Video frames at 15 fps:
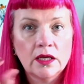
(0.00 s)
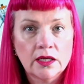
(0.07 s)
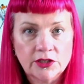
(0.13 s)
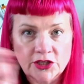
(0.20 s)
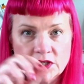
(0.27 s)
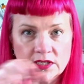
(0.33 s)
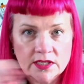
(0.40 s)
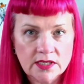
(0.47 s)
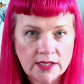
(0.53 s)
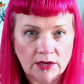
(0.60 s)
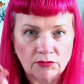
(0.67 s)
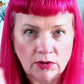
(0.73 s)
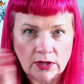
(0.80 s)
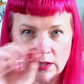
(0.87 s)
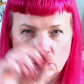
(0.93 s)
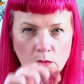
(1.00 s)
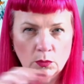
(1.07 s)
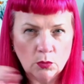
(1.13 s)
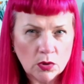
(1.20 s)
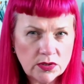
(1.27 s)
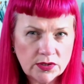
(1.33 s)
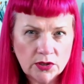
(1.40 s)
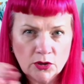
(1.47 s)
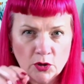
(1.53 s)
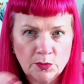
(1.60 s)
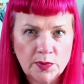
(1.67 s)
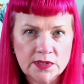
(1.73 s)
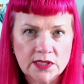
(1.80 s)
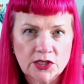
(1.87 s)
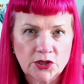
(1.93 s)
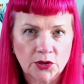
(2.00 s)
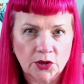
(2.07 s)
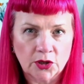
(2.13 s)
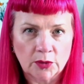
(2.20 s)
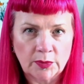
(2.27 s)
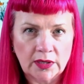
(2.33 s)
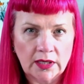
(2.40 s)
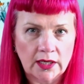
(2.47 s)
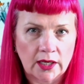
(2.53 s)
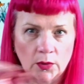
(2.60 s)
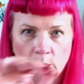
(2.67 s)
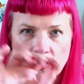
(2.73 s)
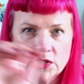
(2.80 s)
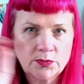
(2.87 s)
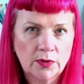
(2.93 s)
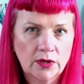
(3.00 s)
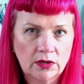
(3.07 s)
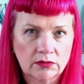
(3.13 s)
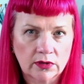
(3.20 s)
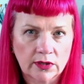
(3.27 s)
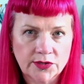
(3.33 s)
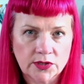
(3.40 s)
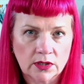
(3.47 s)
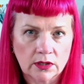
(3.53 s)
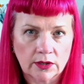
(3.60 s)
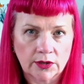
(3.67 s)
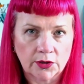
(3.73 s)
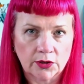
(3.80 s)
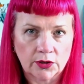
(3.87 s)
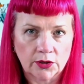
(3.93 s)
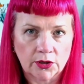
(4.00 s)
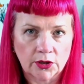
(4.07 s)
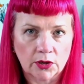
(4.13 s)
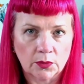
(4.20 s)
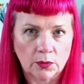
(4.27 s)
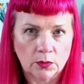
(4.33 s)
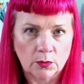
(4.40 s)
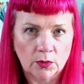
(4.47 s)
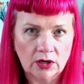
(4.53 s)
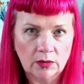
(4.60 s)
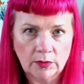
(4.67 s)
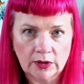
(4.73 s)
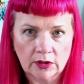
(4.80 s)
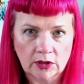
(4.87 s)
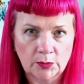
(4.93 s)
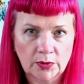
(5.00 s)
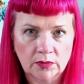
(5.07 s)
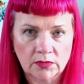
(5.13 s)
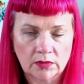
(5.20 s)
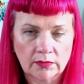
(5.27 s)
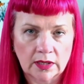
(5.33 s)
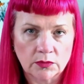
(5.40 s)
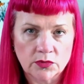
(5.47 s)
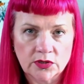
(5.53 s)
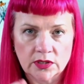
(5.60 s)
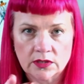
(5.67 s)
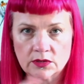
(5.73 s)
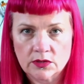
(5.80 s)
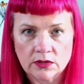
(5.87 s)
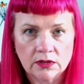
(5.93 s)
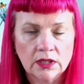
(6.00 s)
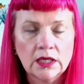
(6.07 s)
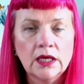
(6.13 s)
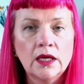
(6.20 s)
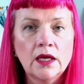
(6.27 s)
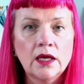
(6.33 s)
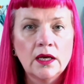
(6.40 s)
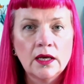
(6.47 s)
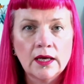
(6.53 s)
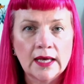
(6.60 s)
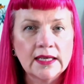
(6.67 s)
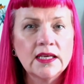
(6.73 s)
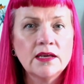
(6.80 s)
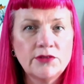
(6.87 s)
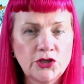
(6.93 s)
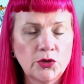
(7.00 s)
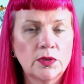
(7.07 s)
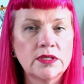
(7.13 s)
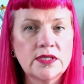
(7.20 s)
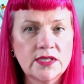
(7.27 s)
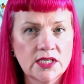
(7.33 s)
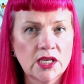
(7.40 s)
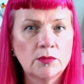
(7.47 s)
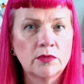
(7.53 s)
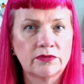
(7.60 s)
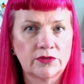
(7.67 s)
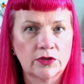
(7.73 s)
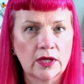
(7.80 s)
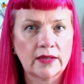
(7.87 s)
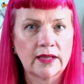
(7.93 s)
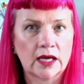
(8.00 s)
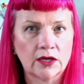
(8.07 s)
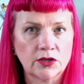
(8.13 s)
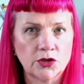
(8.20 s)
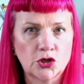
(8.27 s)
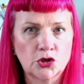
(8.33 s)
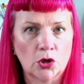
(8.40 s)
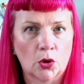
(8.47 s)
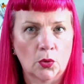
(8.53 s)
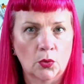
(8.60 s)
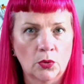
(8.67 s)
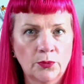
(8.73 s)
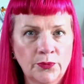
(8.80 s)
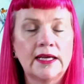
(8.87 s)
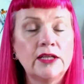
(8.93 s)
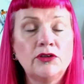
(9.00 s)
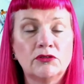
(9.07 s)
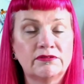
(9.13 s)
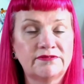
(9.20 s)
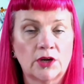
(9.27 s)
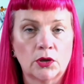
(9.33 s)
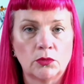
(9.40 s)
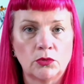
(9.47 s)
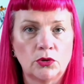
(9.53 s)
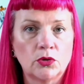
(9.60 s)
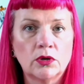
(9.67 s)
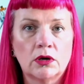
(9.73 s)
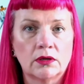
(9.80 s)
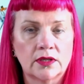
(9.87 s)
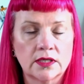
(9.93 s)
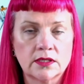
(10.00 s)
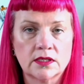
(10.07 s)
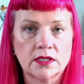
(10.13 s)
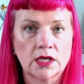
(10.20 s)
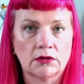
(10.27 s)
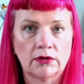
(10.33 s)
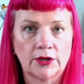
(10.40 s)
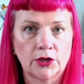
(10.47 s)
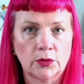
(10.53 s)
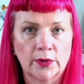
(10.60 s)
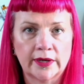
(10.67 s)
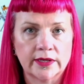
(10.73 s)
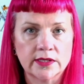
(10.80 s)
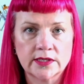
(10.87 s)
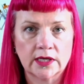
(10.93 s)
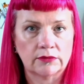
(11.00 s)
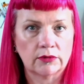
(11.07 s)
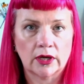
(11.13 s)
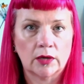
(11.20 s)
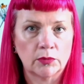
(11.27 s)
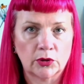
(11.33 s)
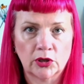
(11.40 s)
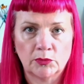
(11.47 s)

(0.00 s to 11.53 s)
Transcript: just to say, right, what's the composition going to be here? Where's my horizon line going to go? And where am I going to put my mountains? And it gives you some of that control. In your phone, you can't necessarily go in and say, right, I'm going